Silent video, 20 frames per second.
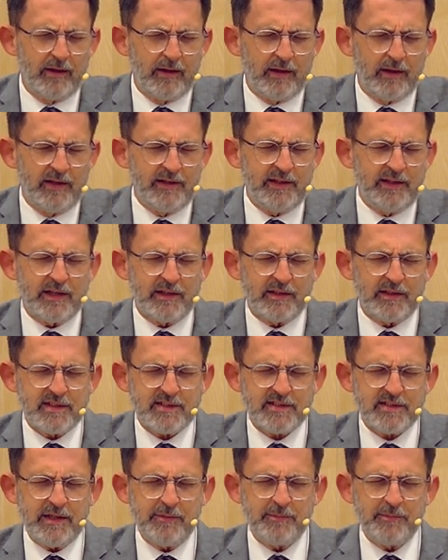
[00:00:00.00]
And yet, at the
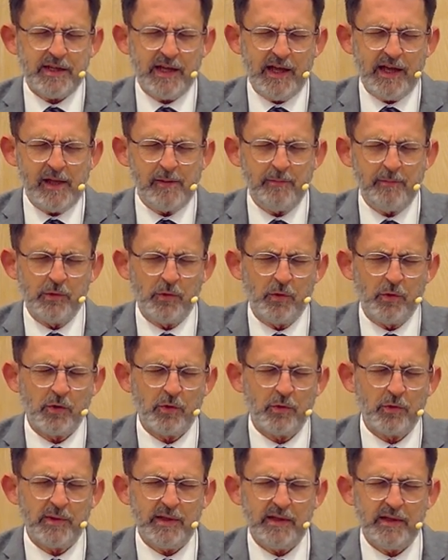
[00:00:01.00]
same time,
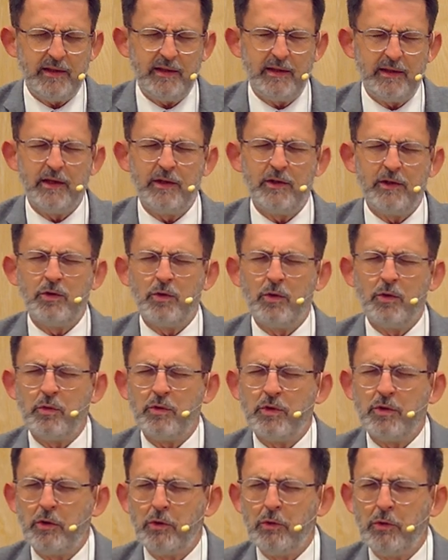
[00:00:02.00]
Lord, we know
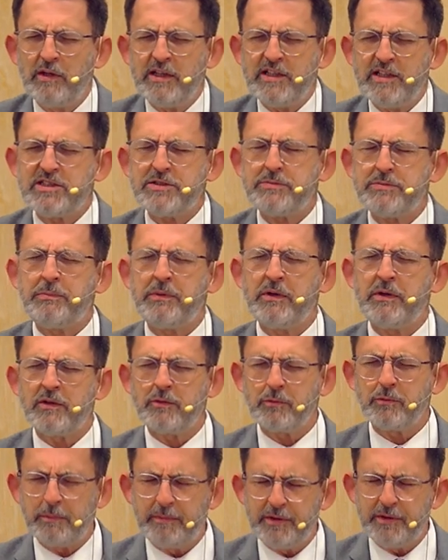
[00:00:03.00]
the Holy
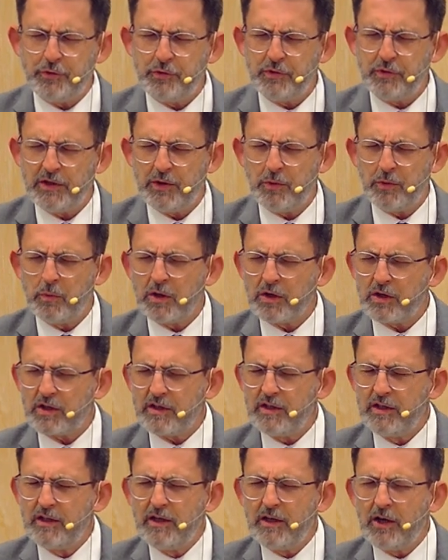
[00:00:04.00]
Spirit will be doing a
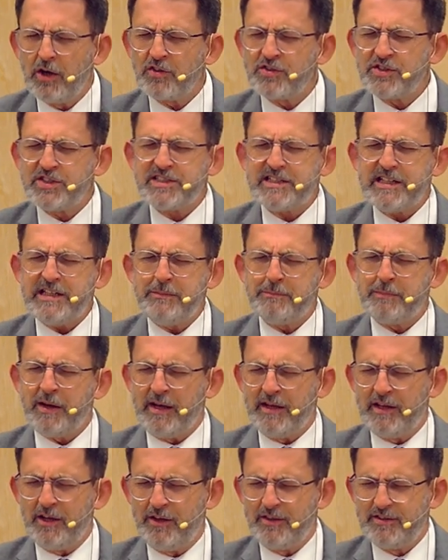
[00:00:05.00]
work unseen
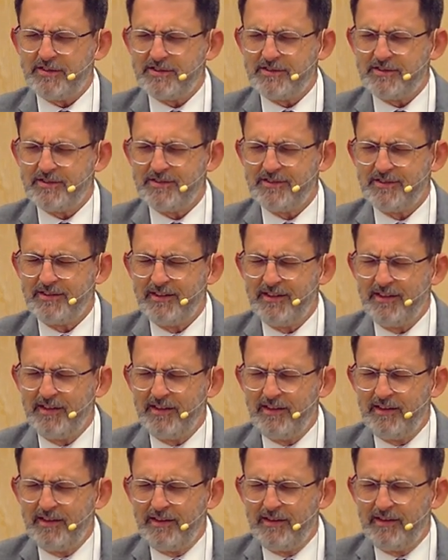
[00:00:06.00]
by us.
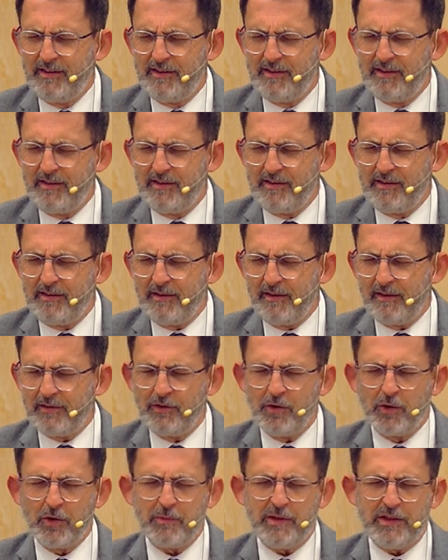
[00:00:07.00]
And
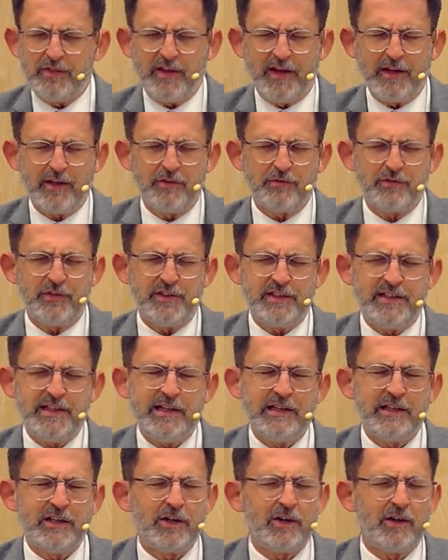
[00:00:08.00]
Lord, we thank you for the day
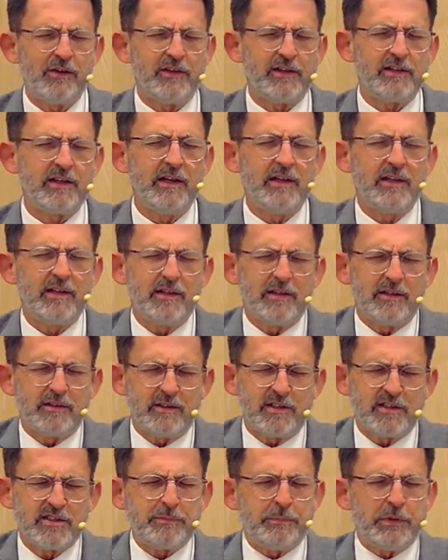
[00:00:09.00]
and hour that the
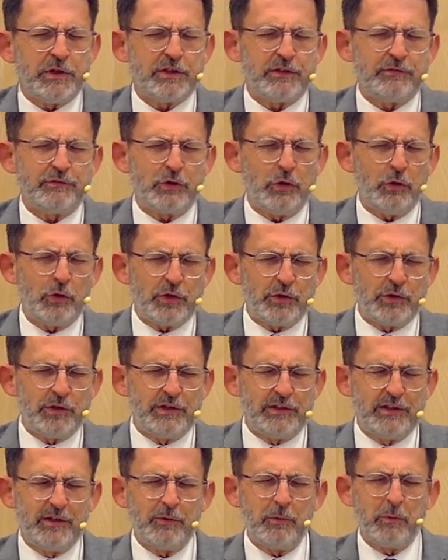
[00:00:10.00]
Spirit of God
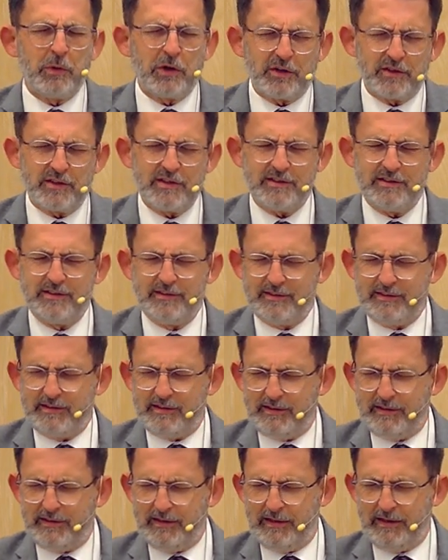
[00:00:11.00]
worked
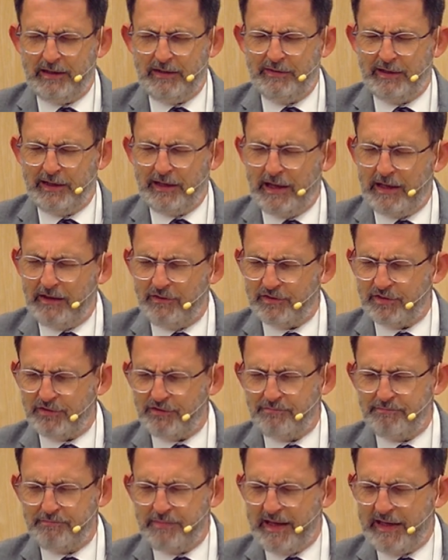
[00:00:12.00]
in the lives of
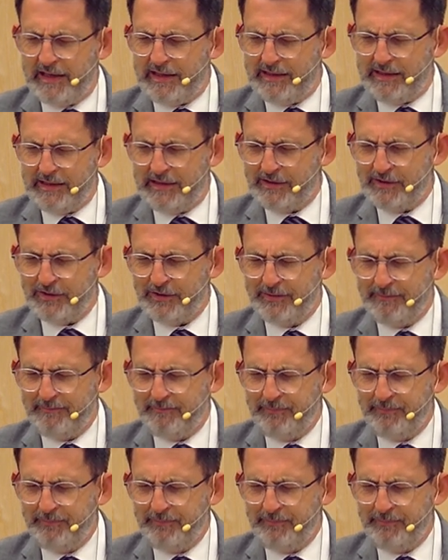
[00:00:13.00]
many here.